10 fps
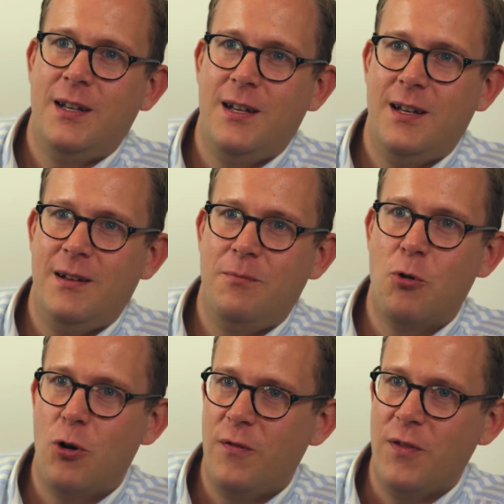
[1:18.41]

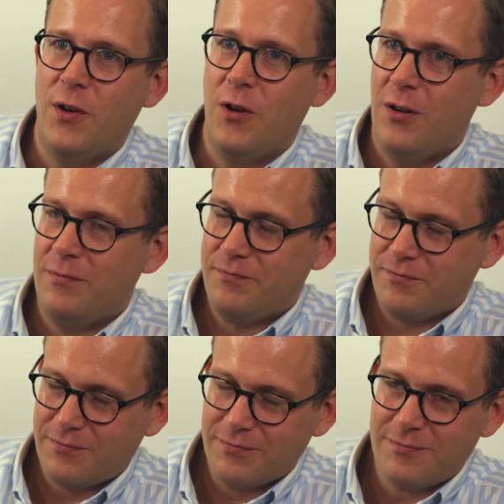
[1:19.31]
More often than not,
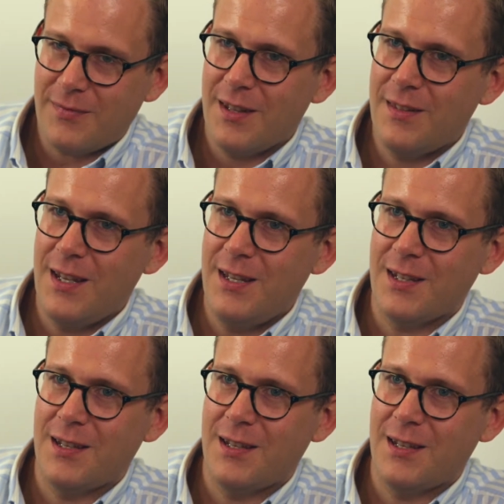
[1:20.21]
these